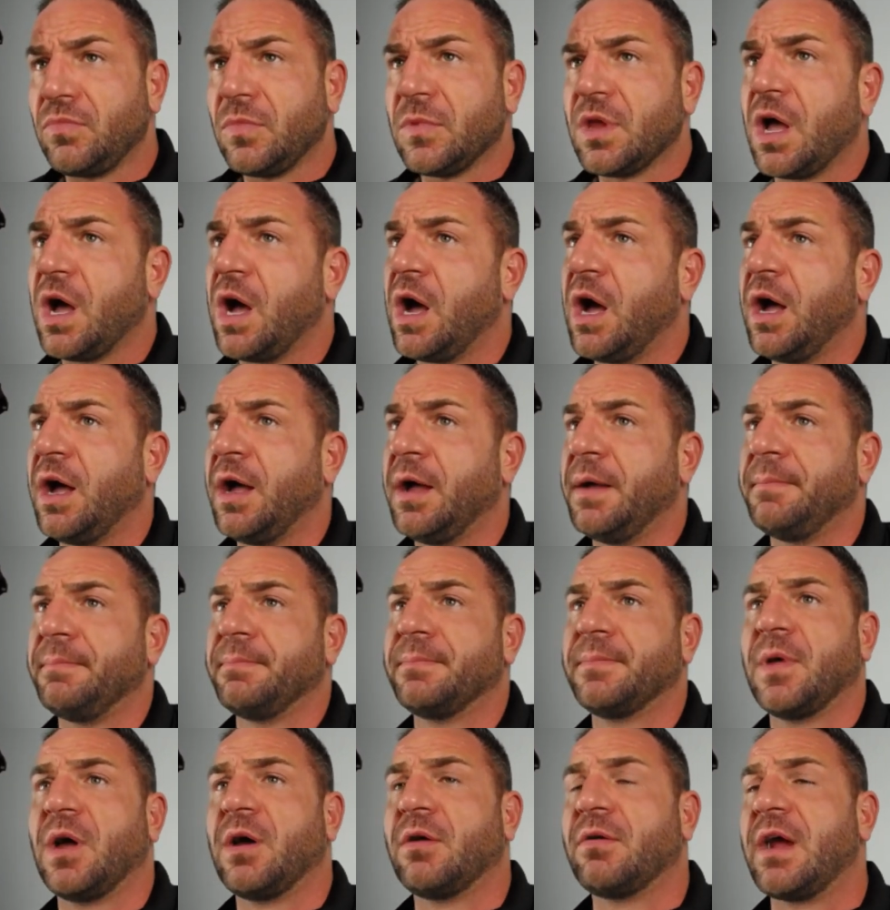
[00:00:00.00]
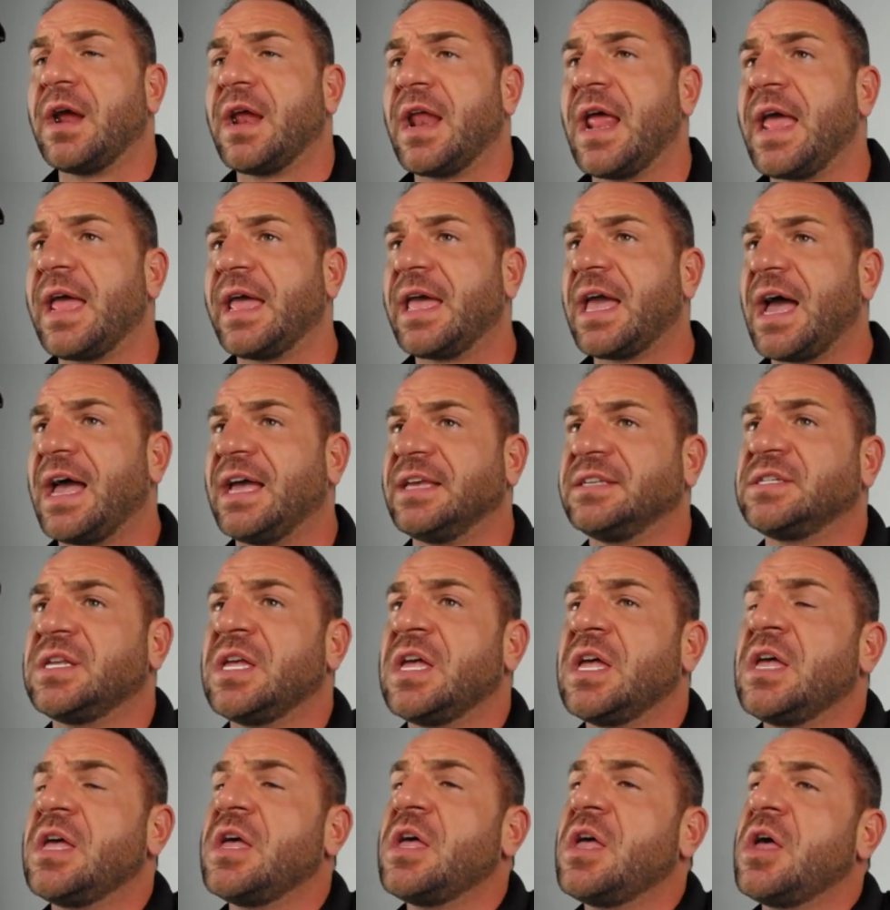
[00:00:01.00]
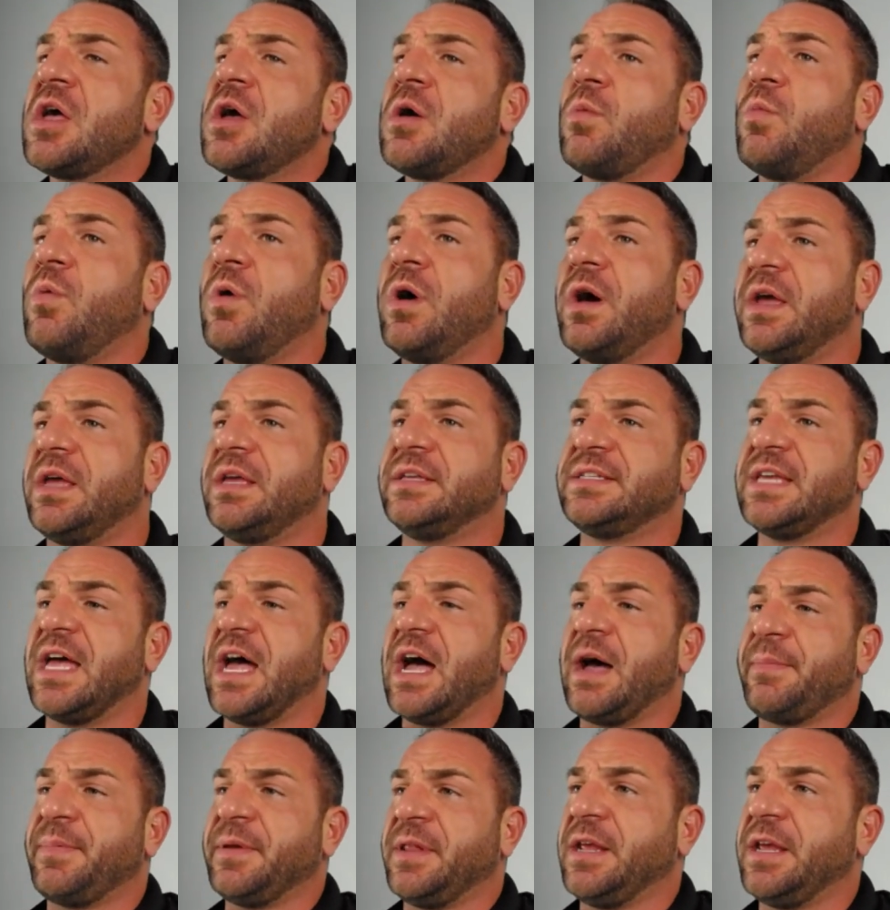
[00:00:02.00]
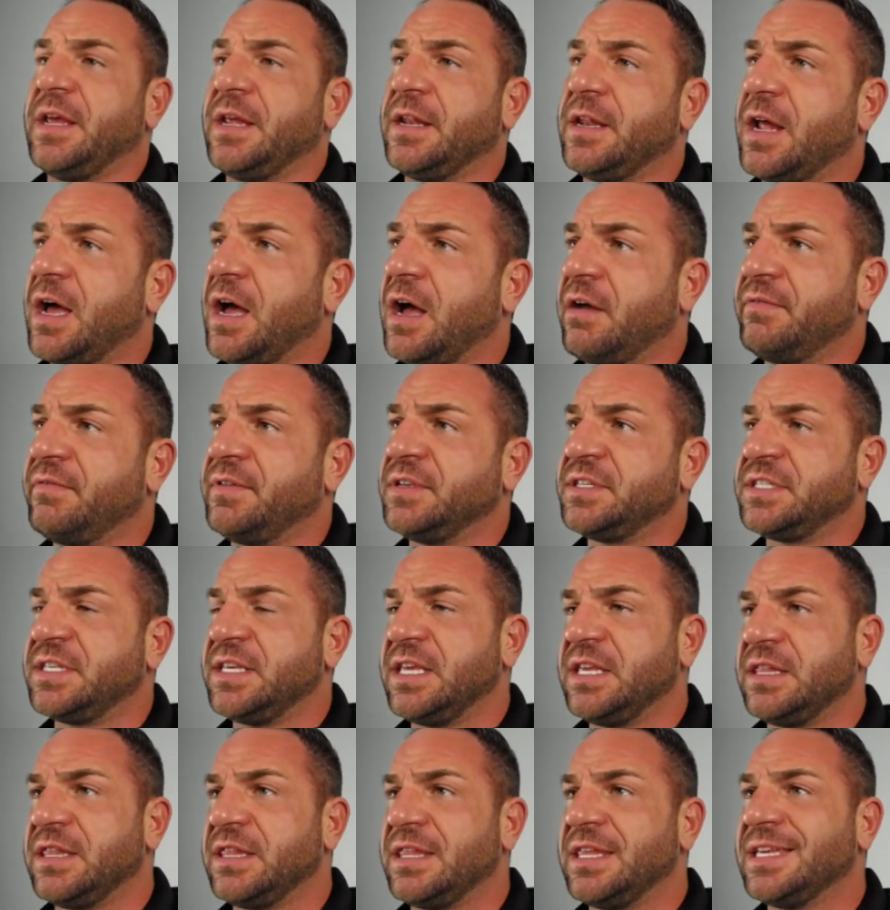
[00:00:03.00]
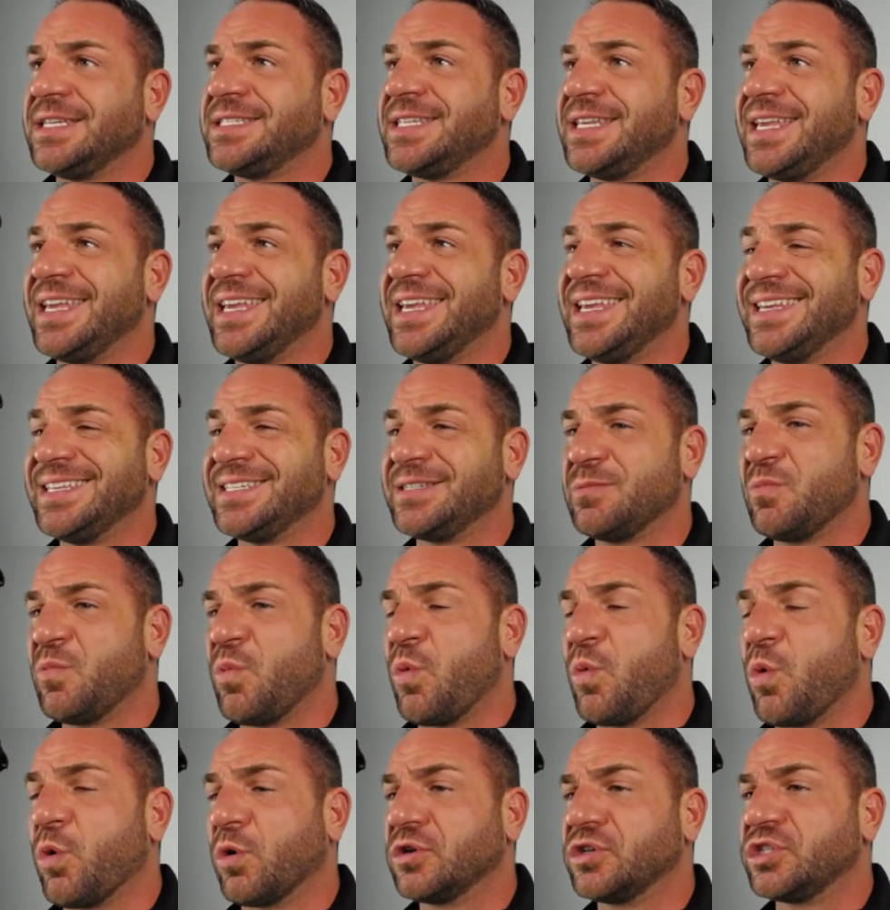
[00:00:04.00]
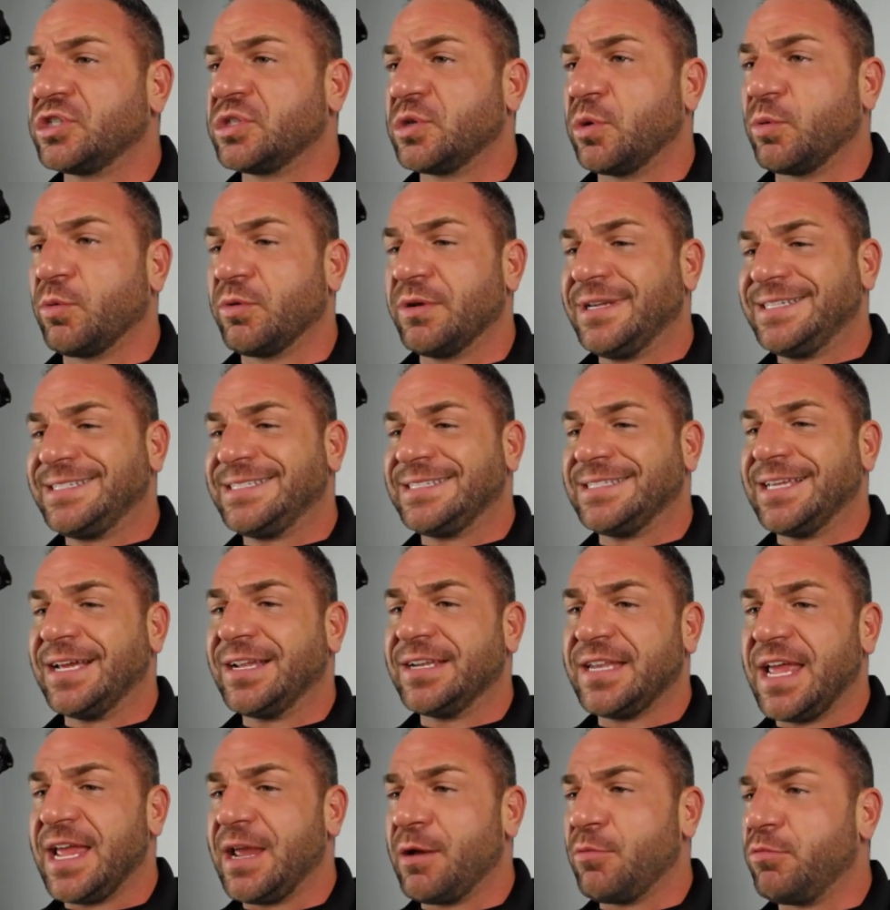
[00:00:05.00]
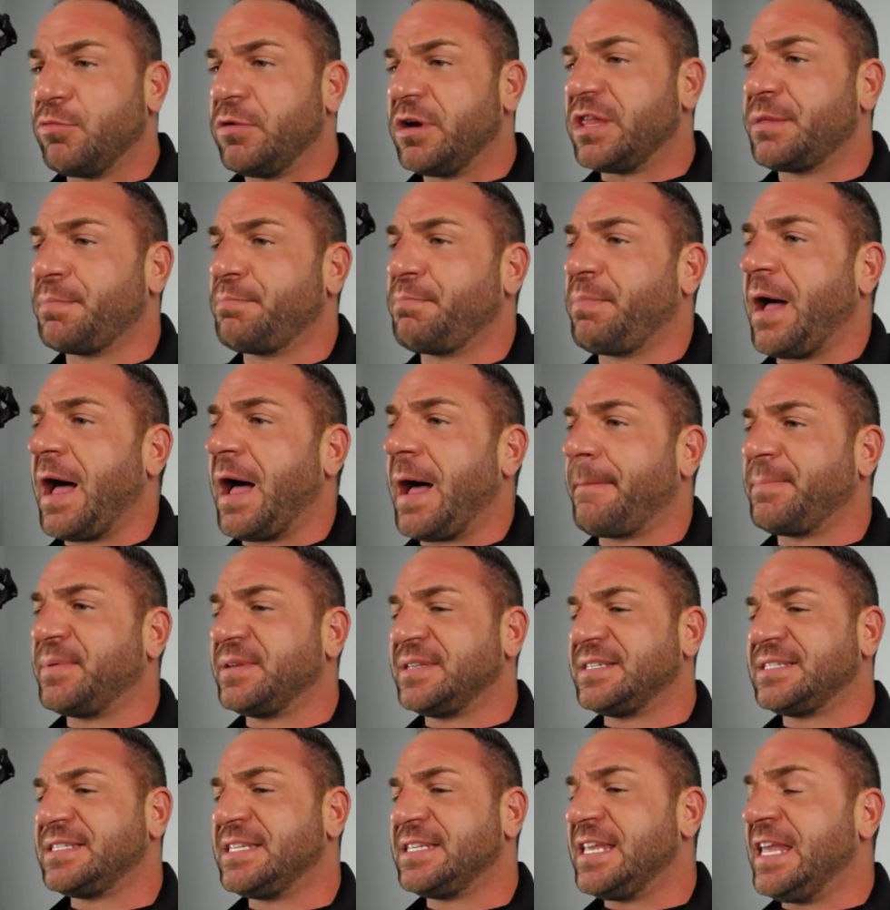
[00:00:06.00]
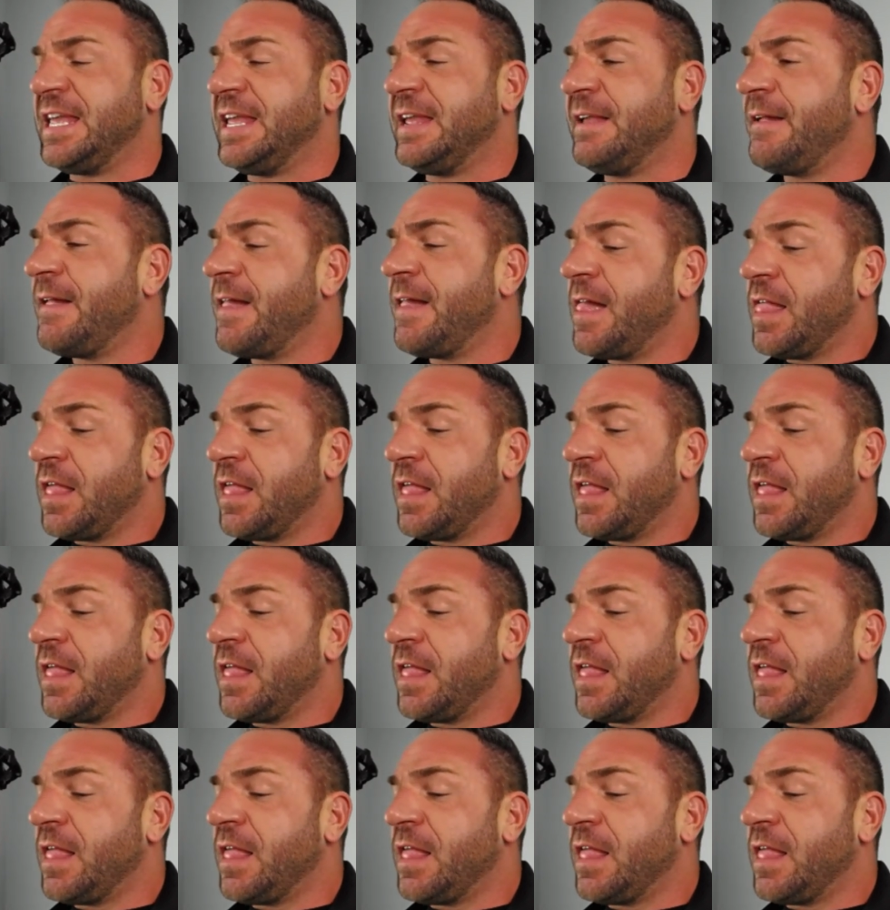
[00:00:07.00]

All right, hey guys, what is happening? Obviously, this is War Stories Sunday with Papa C.